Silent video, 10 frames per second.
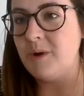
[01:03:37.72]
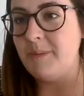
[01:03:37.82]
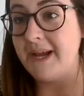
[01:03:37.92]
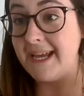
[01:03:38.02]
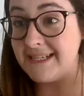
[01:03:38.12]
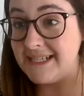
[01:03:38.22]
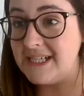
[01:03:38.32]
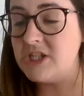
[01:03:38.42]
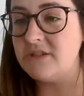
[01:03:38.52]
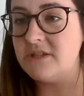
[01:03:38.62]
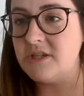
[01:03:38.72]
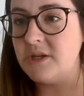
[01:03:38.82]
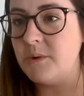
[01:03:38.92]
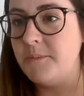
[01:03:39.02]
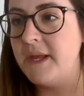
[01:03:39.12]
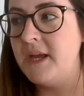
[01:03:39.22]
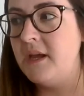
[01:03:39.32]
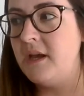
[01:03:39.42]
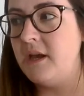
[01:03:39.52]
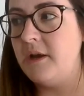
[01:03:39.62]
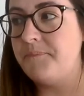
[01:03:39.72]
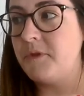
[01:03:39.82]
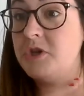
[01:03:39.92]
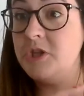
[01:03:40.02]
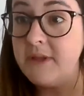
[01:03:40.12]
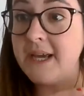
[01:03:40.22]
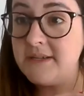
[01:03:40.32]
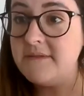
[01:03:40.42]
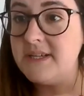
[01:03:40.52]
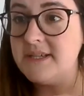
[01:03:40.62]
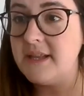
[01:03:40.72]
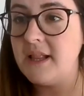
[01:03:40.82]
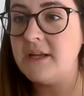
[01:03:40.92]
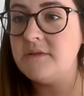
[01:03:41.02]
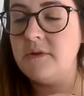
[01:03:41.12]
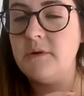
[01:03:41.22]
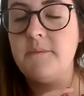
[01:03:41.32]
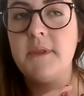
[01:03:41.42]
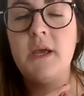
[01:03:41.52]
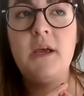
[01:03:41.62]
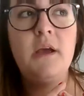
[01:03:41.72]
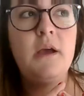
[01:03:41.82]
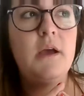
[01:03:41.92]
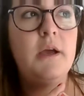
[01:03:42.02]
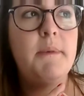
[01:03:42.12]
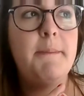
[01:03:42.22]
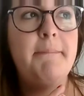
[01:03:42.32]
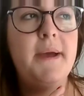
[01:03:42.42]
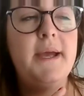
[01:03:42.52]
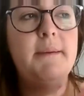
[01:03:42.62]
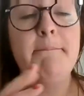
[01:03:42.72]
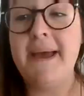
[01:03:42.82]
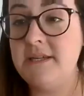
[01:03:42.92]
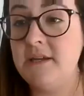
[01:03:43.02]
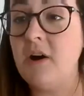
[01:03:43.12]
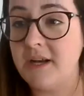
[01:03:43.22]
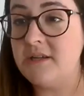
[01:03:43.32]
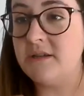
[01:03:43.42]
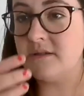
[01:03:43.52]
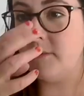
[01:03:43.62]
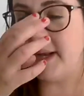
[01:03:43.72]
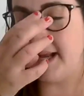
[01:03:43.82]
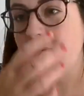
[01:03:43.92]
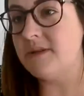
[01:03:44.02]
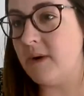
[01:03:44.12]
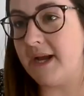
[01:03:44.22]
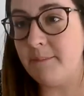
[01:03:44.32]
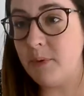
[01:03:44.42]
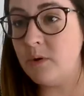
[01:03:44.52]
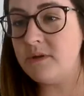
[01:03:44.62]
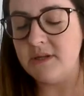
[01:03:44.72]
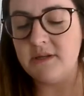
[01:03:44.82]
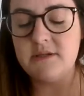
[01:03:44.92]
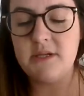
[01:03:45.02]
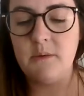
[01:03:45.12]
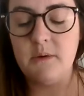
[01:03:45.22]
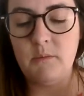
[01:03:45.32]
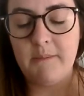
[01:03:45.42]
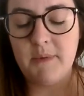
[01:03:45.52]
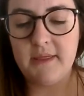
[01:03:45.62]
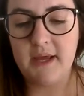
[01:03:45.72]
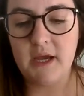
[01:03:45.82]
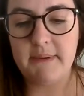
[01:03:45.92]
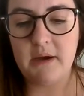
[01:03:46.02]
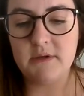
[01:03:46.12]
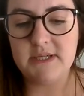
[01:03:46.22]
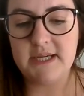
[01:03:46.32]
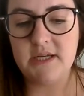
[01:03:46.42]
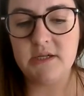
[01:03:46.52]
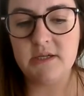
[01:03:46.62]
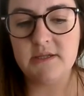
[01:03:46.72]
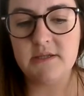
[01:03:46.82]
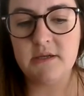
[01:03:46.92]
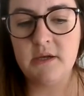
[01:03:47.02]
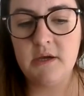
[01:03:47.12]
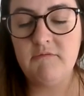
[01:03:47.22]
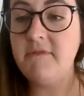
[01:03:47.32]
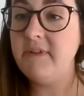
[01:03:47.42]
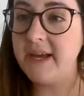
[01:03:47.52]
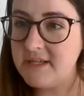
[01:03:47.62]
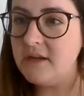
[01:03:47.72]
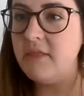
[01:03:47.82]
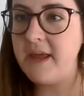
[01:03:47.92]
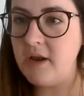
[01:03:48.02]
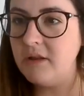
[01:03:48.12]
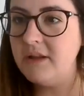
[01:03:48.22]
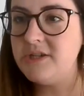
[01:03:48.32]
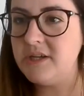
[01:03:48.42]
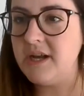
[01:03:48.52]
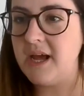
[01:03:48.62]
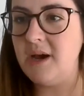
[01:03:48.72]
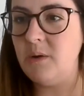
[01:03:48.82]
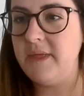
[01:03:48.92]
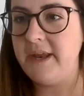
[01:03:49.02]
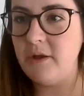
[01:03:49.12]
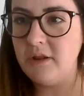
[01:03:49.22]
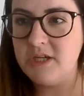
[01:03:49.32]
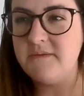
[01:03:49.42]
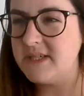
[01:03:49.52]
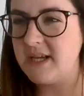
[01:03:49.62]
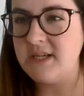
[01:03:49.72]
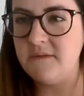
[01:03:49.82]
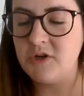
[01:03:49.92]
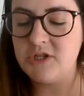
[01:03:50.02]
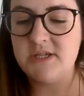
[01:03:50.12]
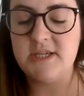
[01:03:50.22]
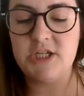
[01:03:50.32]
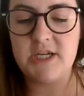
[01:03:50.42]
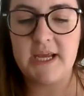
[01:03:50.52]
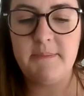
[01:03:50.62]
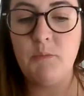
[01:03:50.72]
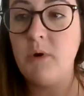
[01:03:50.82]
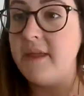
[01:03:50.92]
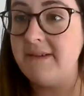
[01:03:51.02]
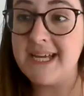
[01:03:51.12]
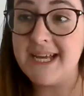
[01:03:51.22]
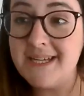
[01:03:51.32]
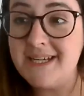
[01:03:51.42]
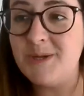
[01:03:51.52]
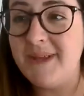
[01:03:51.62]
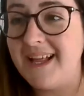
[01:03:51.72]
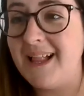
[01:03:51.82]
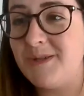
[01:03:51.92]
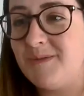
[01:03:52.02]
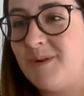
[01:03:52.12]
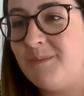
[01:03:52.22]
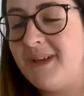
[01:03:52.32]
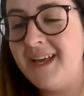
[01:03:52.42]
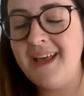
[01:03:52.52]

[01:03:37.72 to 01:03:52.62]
when we're getting teachers to um, do the activities in the classroom, um, metacognition's coming out is quite important. So when we think about teachers reflecting on their knowledge and how their knowledge of executive functions is shaping what they're attending to in the classroom,